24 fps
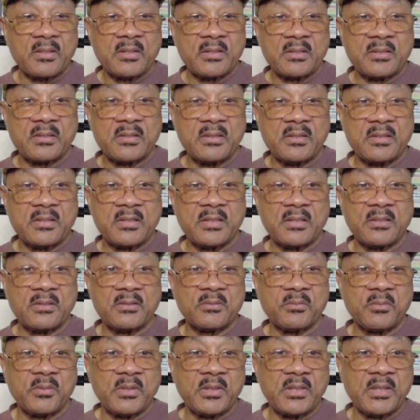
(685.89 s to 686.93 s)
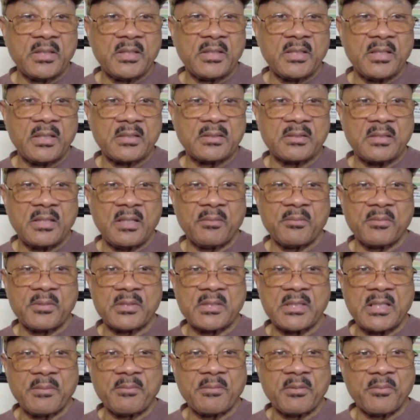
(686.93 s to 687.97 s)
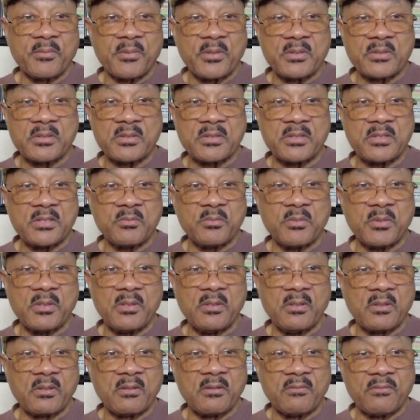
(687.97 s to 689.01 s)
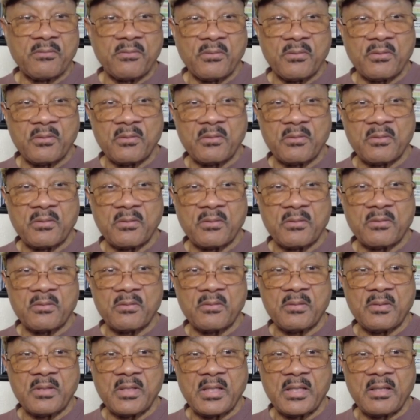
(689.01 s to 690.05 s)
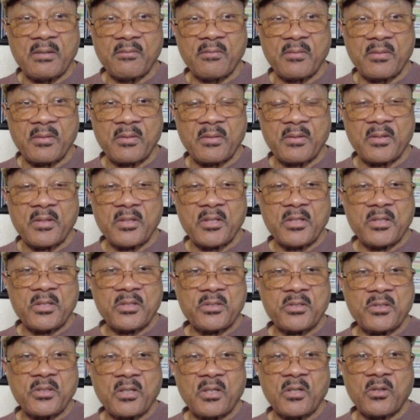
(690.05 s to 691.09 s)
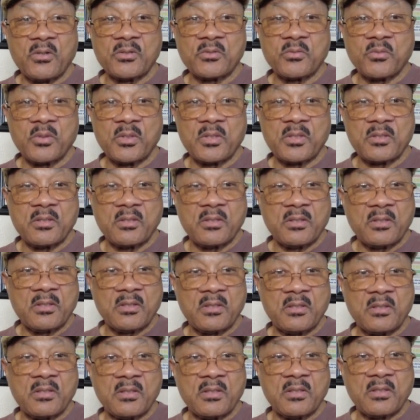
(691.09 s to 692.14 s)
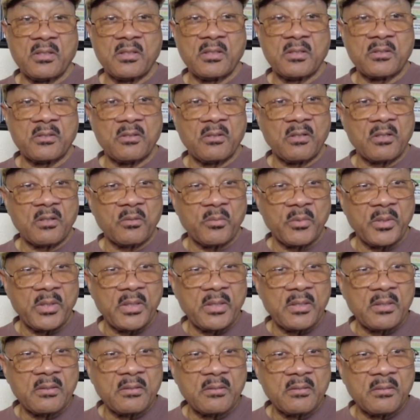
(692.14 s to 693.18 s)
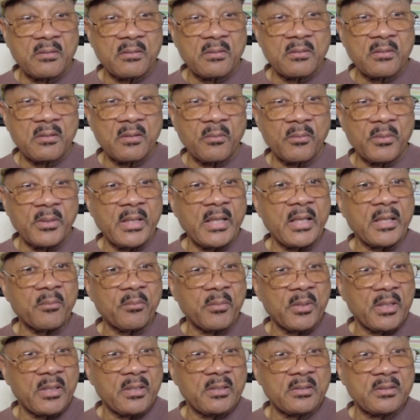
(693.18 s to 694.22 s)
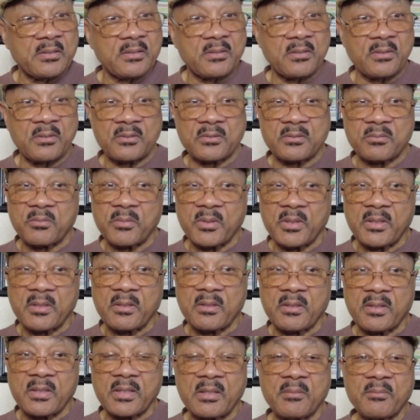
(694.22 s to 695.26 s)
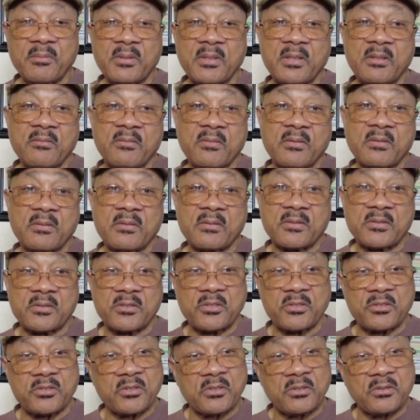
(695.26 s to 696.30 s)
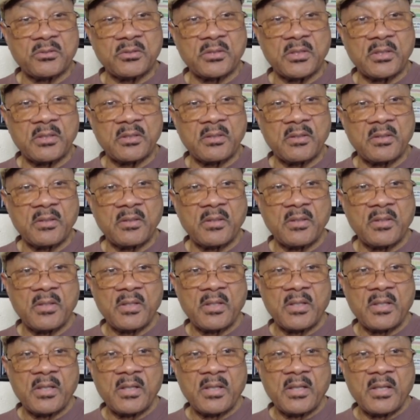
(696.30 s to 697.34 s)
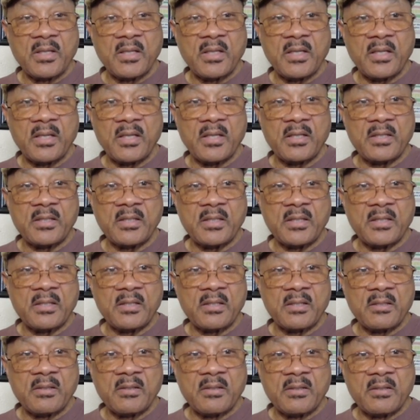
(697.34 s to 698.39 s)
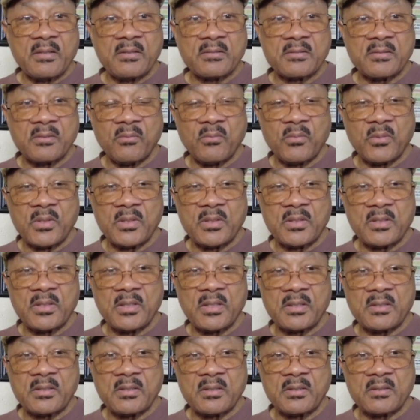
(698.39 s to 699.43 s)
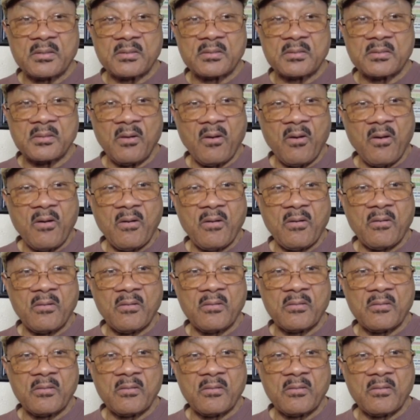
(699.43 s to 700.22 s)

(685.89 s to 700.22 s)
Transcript: She tells me that I'm the type of person she's been looking for all her life. She always wanted a dark man, a black man, she tells me, and I believe her. She shows it. And someone that is tall,